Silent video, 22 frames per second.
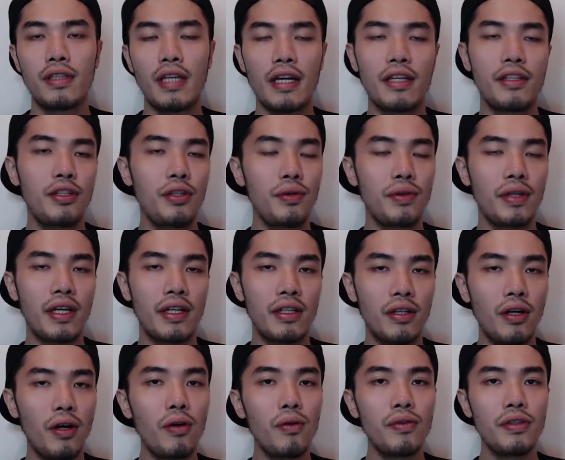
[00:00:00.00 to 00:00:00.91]
then you can
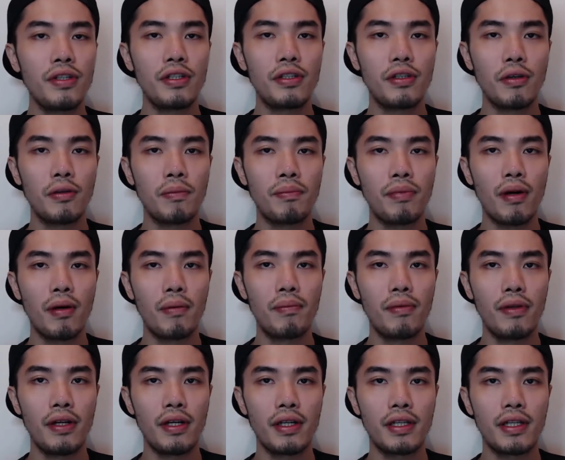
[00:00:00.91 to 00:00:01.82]
only go
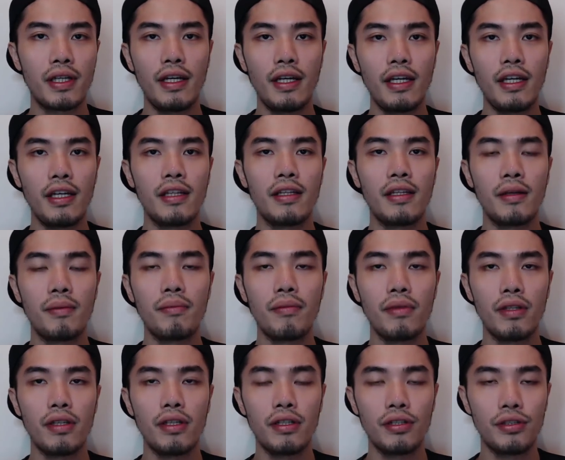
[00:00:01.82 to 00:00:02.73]
public in
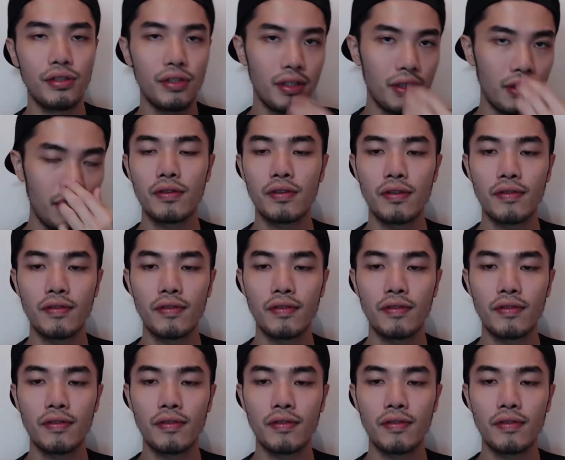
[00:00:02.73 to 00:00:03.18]
Malaysia.